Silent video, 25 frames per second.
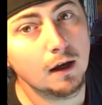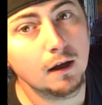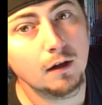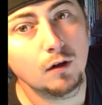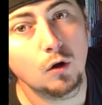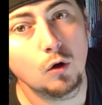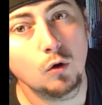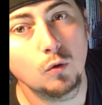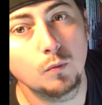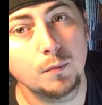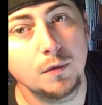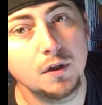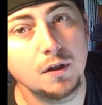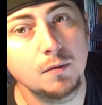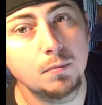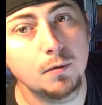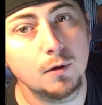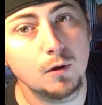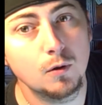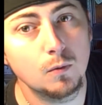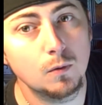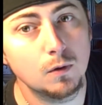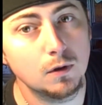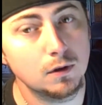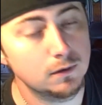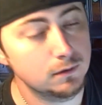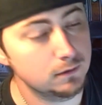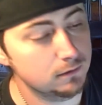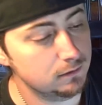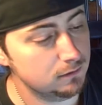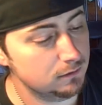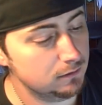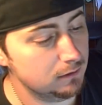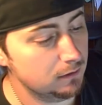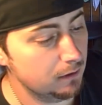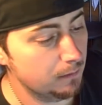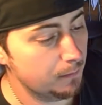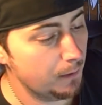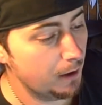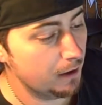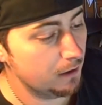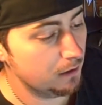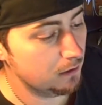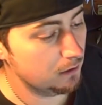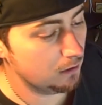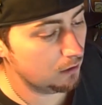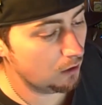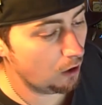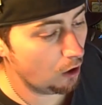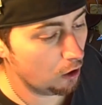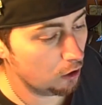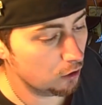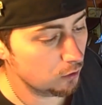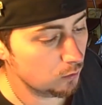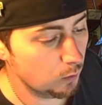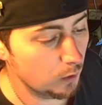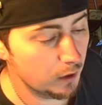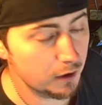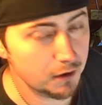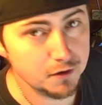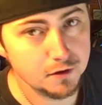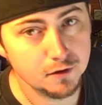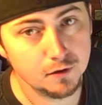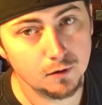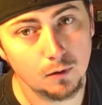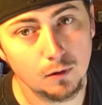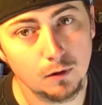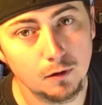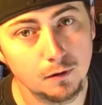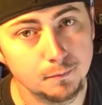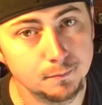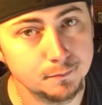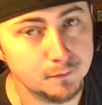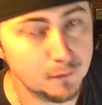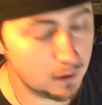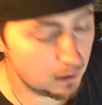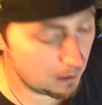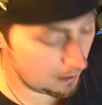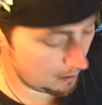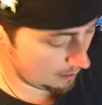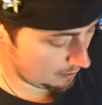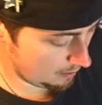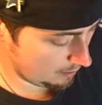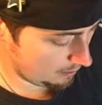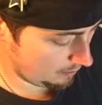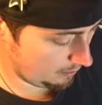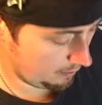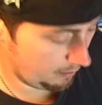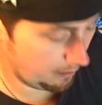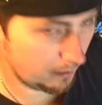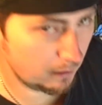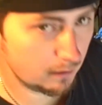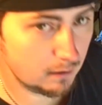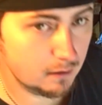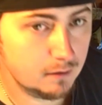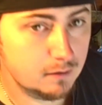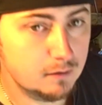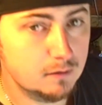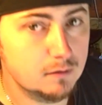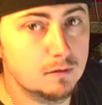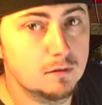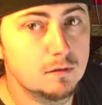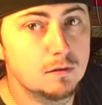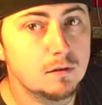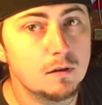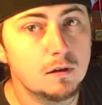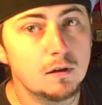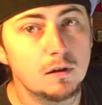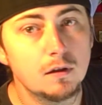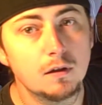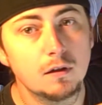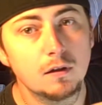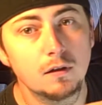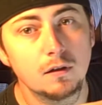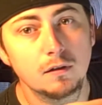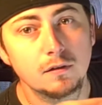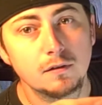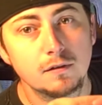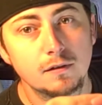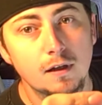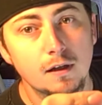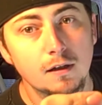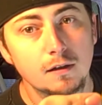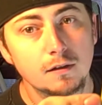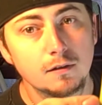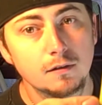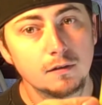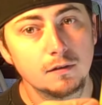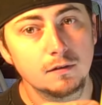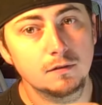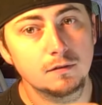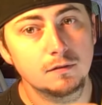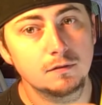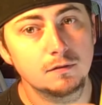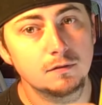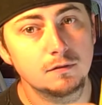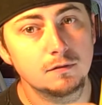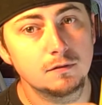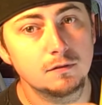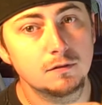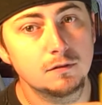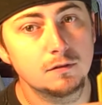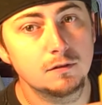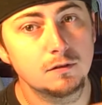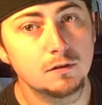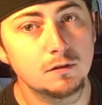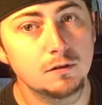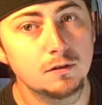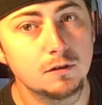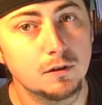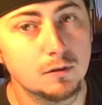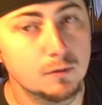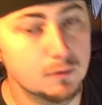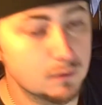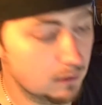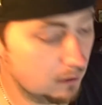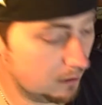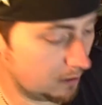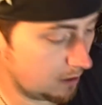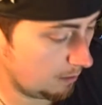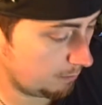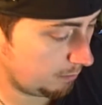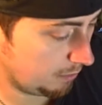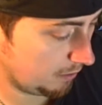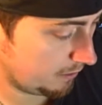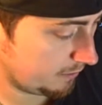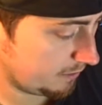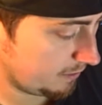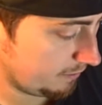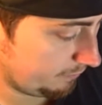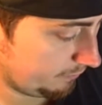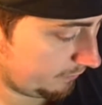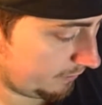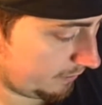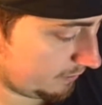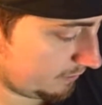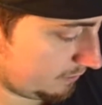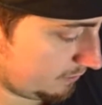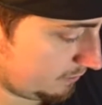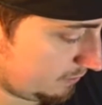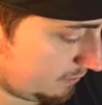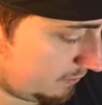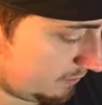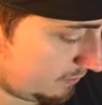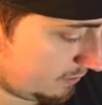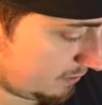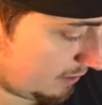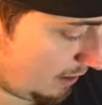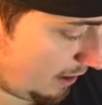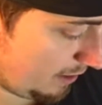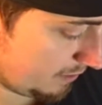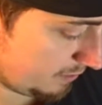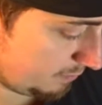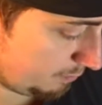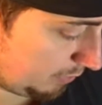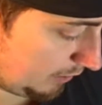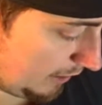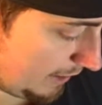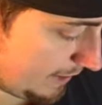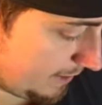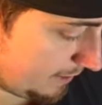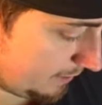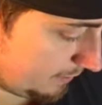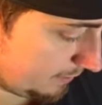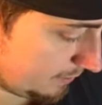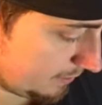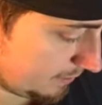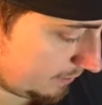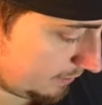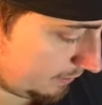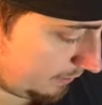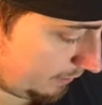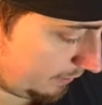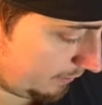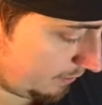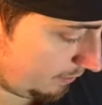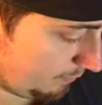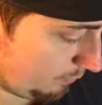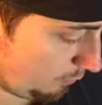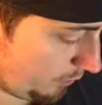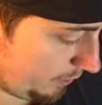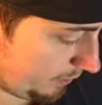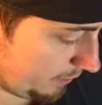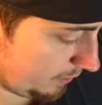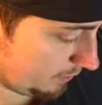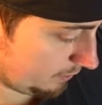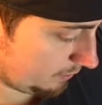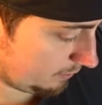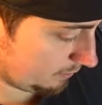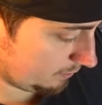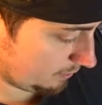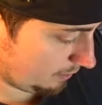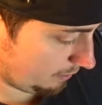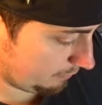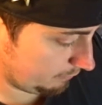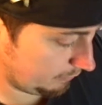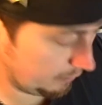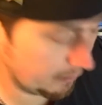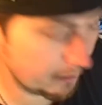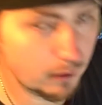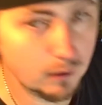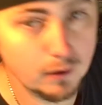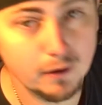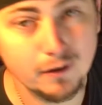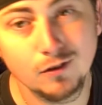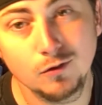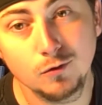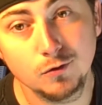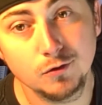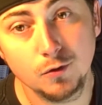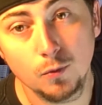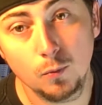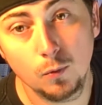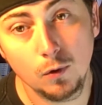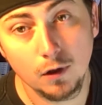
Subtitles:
Home Depot, in my hardware store, and it's got a couple of different size blades that come with it. I really only use the